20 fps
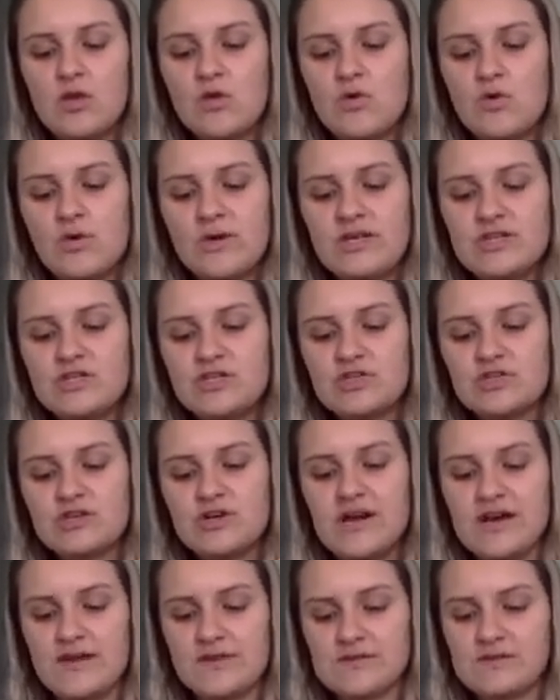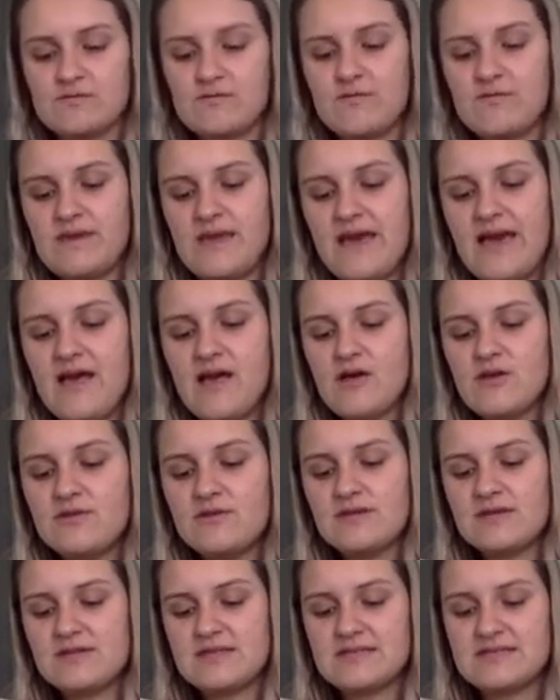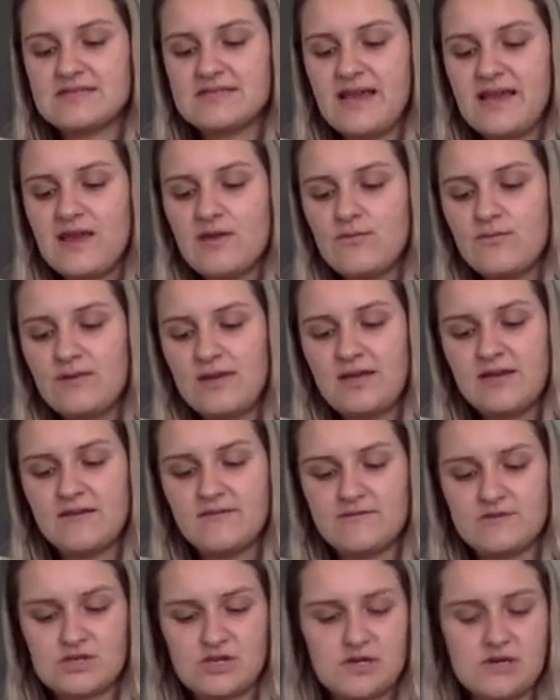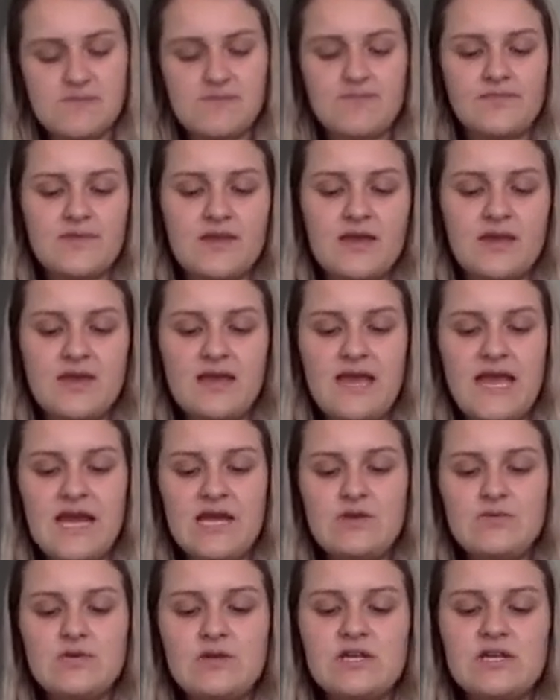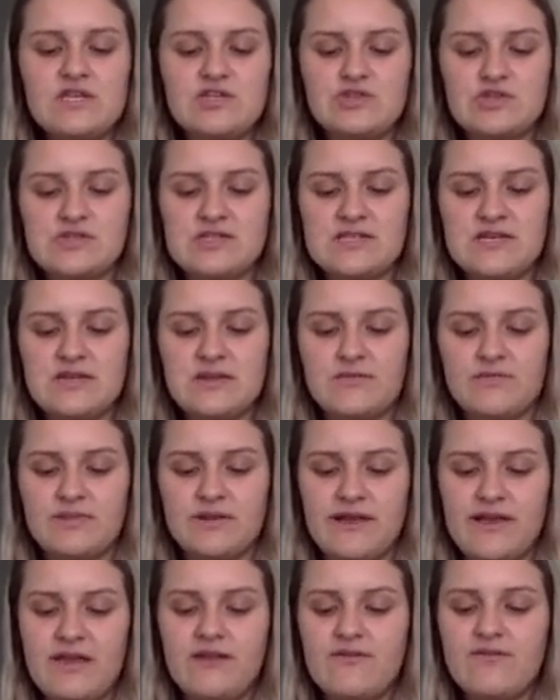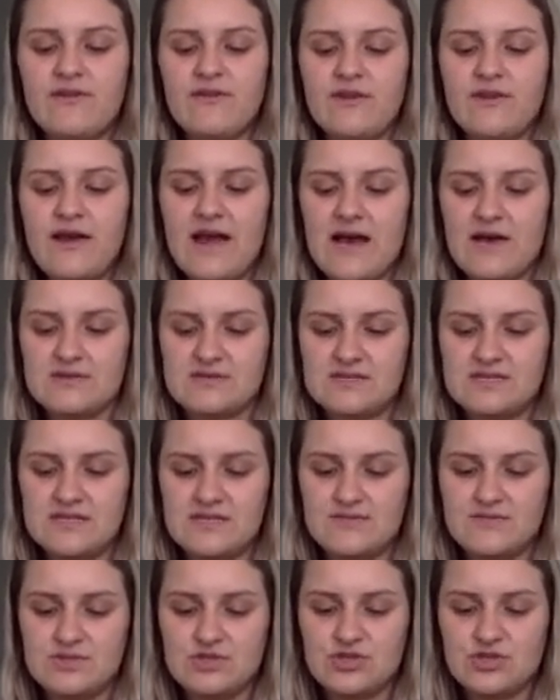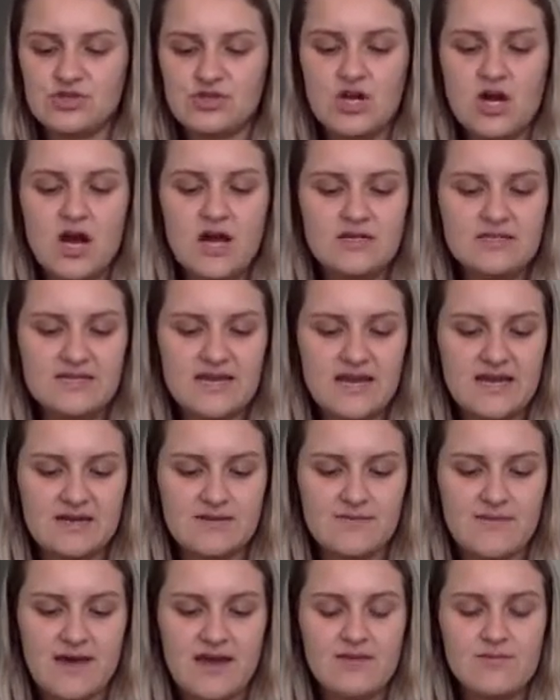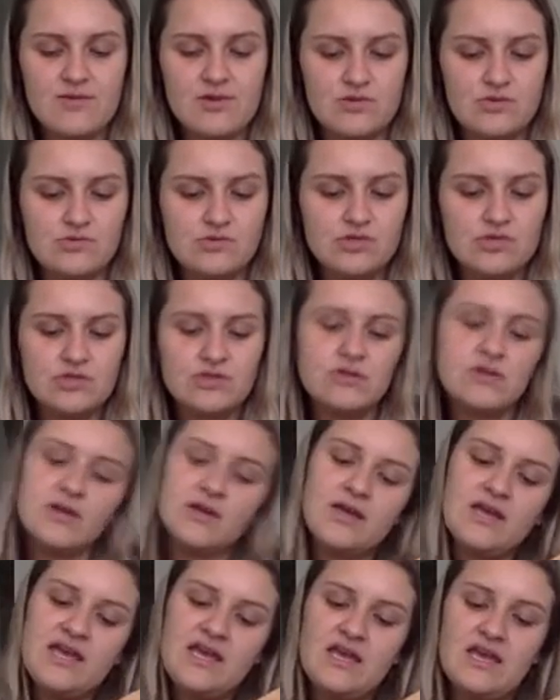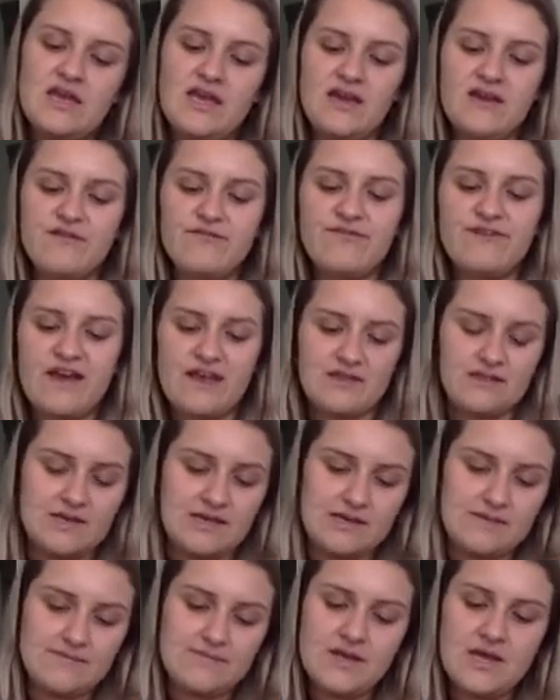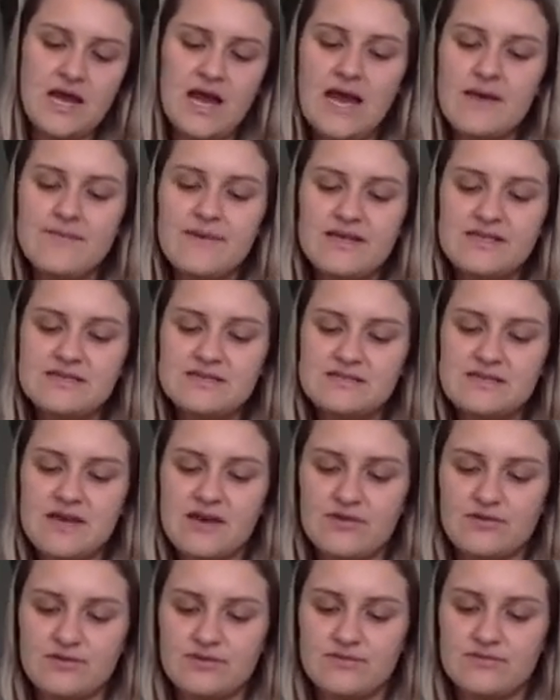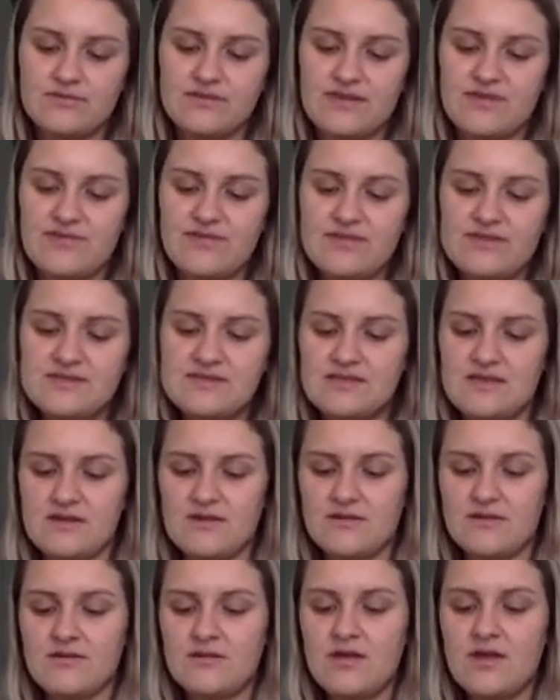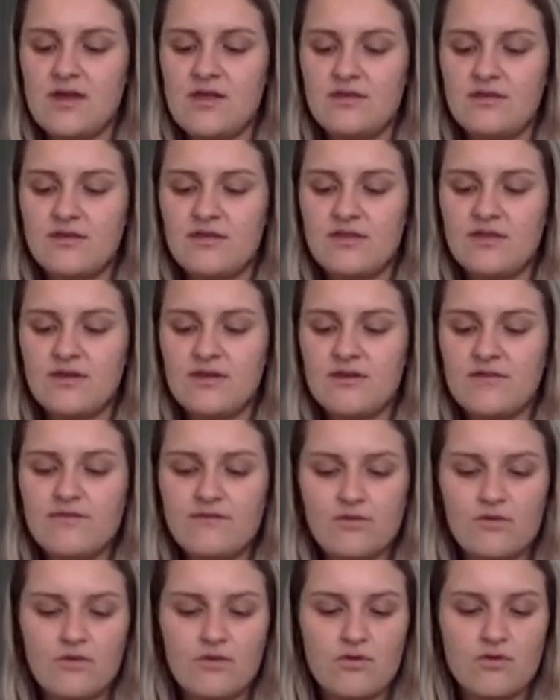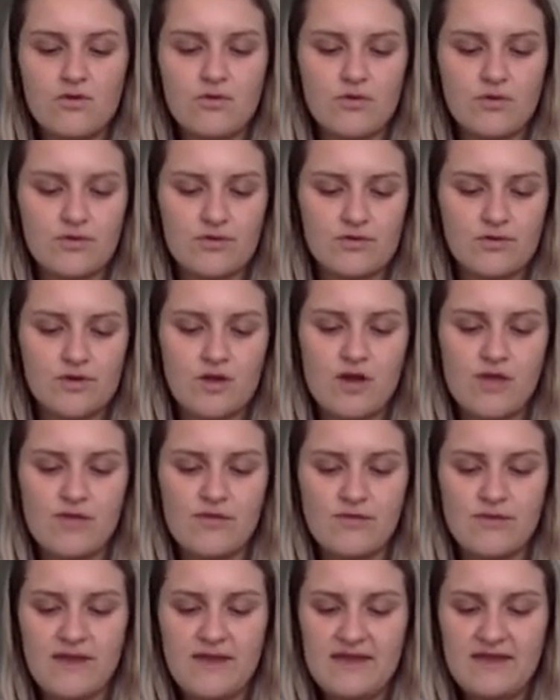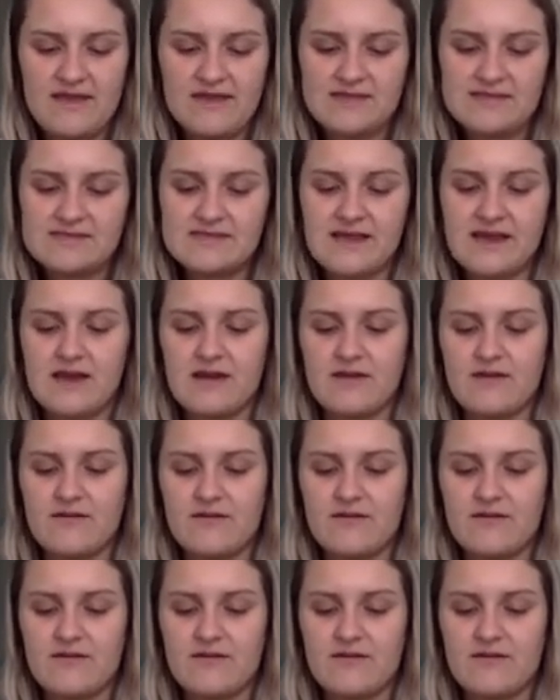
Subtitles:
Quidditch trials will be held in the second week of term. Anyone interested in playing for their house teams should contact Madam Hooch. And finally, I must tell you that this year, the third-floor corridor on the right-hand side